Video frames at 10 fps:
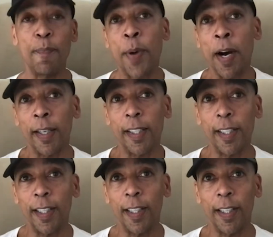
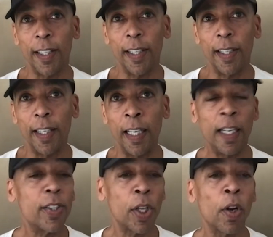But
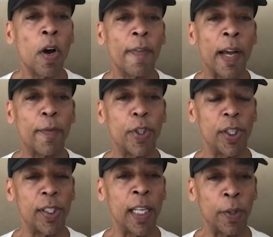it is the law of
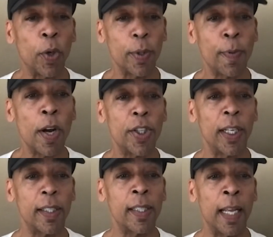averages that those
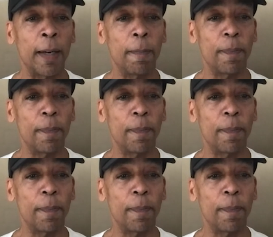projects that